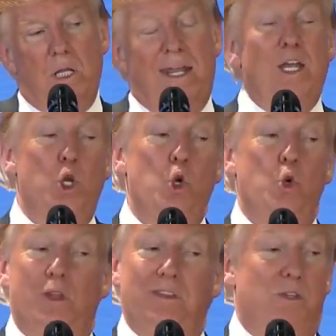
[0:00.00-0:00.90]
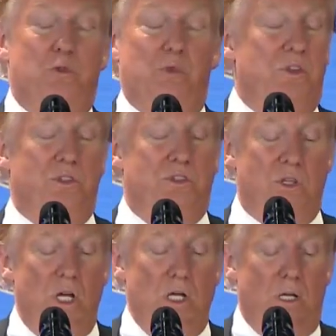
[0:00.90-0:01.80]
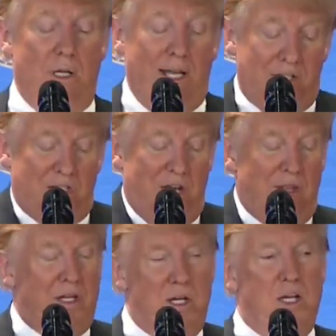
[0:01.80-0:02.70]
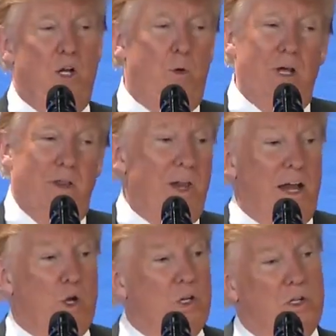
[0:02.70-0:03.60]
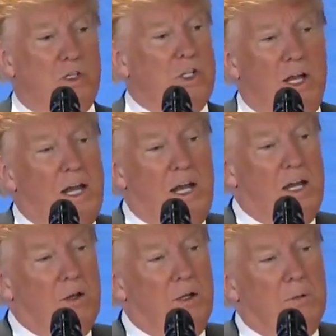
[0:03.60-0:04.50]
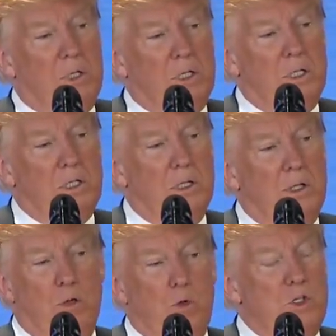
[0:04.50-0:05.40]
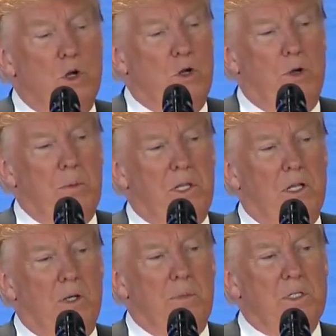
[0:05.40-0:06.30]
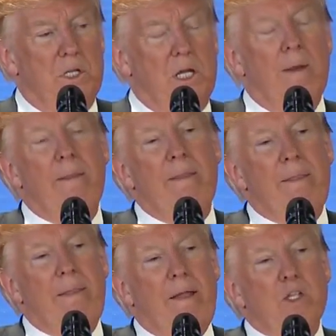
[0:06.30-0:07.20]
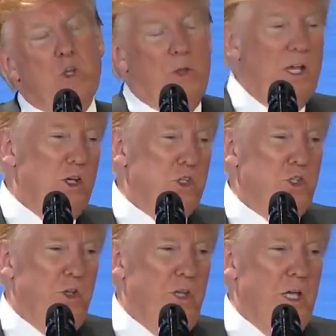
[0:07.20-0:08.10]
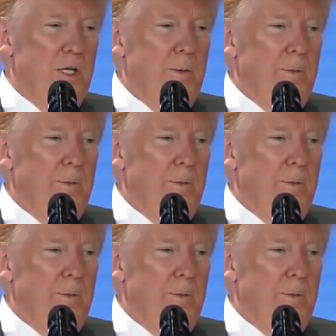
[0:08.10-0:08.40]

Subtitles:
They knew that this was, let's say they didn't agree to that, I couldn't sign any agreement. There was no agreement that could have been signed. So they understood that.